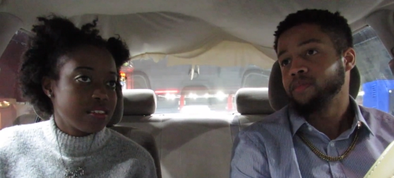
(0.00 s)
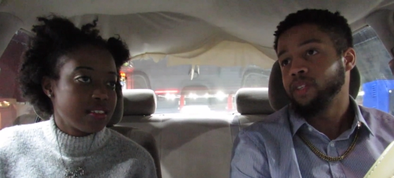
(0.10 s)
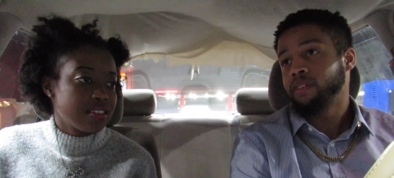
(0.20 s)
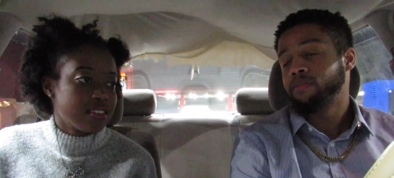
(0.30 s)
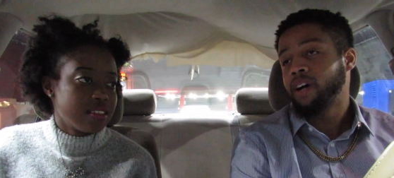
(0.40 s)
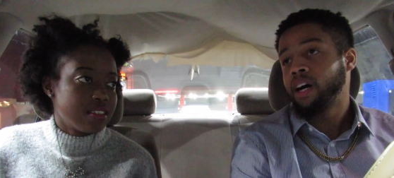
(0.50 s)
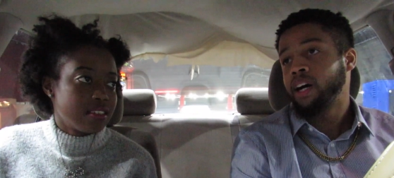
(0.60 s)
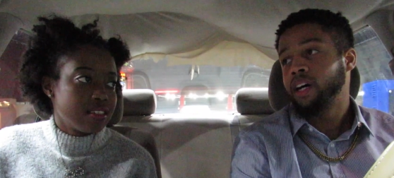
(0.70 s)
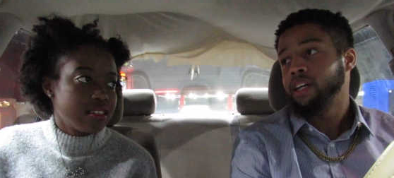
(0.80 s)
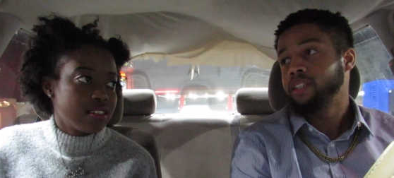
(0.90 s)
Speaker 1: you can
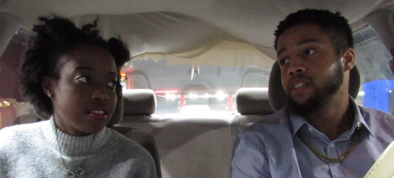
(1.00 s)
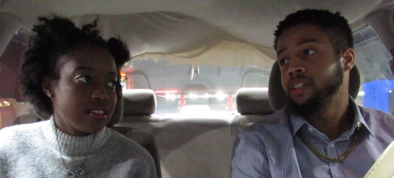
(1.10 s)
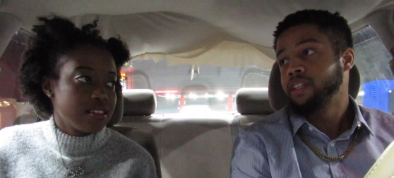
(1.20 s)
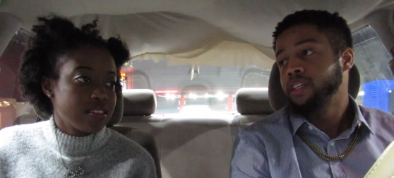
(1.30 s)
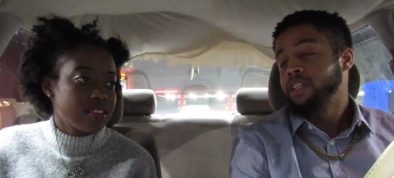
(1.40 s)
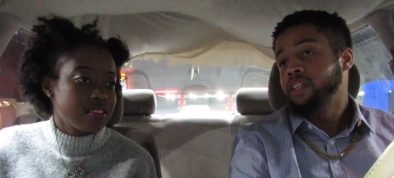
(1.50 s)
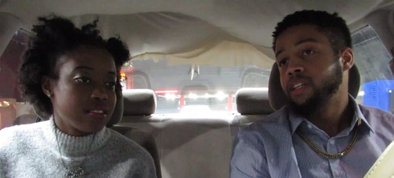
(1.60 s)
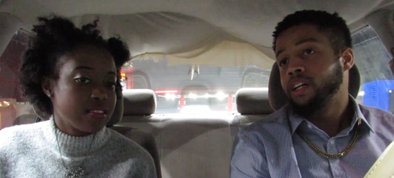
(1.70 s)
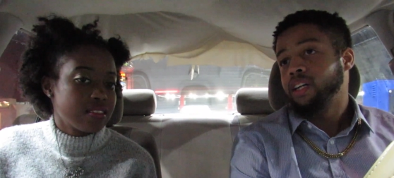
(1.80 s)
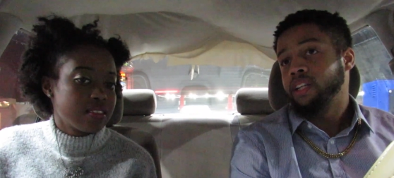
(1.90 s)
find
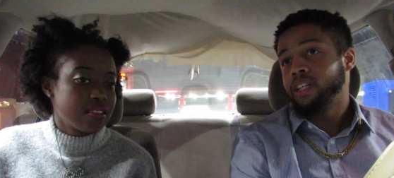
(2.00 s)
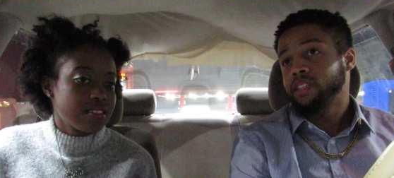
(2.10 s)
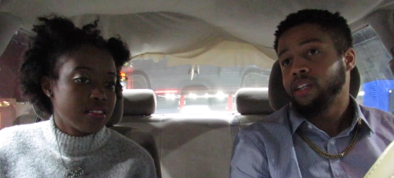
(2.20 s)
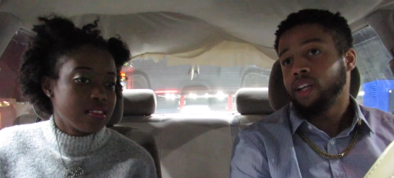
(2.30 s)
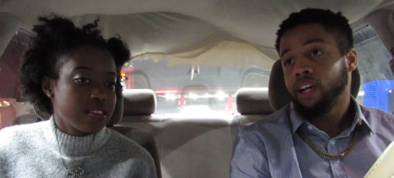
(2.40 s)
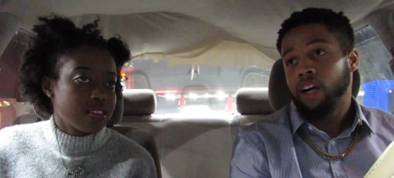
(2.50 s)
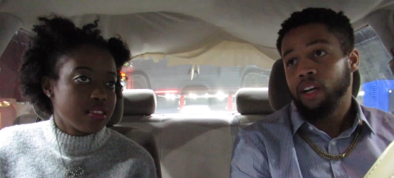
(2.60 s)
a link to like our